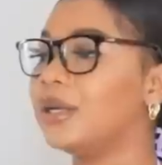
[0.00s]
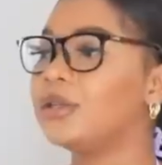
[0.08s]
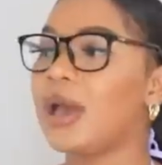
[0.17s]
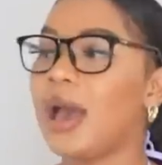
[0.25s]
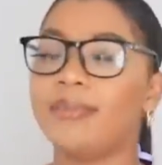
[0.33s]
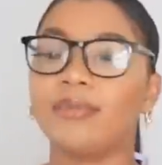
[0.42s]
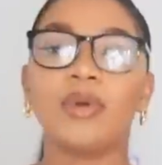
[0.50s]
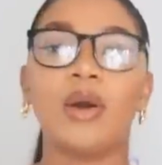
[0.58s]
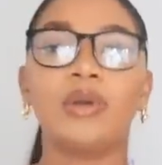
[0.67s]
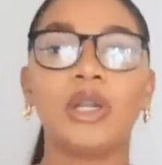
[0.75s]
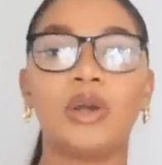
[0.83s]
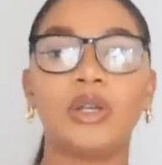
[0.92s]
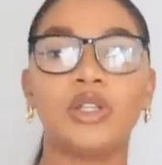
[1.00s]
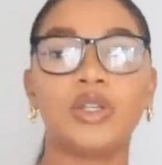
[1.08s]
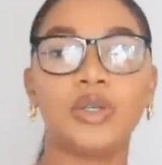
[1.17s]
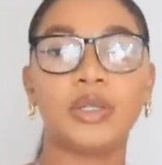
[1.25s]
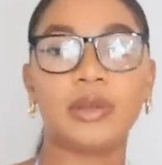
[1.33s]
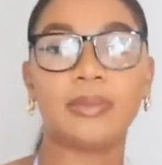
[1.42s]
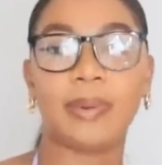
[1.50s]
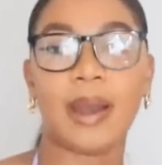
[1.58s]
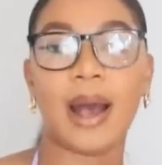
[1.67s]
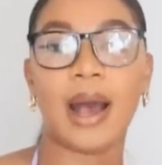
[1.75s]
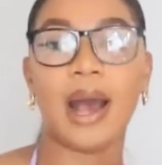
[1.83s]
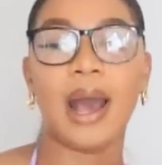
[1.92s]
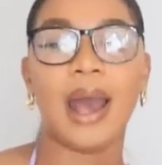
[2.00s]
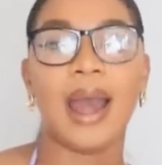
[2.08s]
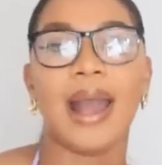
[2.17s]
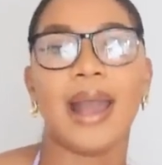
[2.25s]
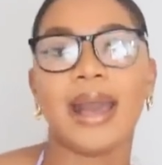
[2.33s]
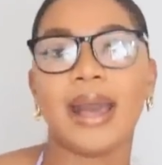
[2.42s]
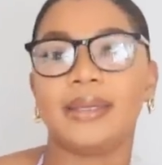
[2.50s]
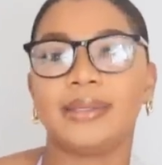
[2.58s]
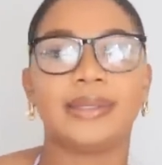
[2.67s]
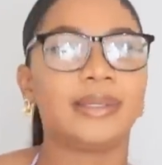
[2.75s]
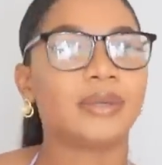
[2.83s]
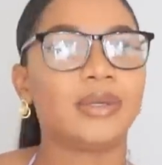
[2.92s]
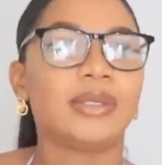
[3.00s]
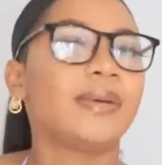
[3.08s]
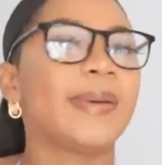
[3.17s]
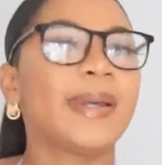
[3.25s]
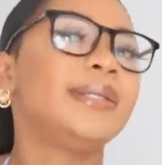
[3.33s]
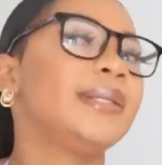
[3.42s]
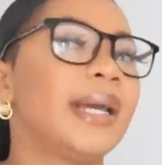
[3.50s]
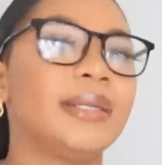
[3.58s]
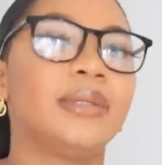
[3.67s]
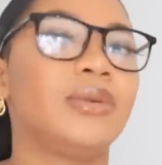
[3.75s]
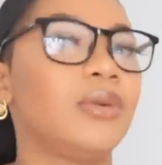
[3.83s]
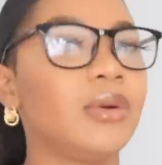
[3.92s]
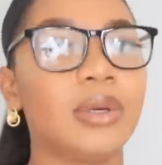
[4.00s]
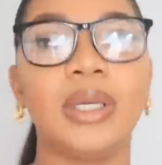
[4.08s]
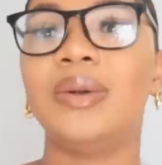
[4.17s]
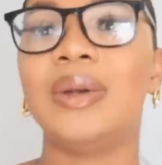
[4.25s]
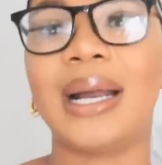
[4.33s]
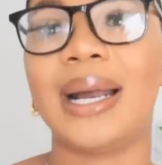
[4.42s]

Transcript: So yeah, I'm only gonna show you the bra, and because the panty, guys, yo, it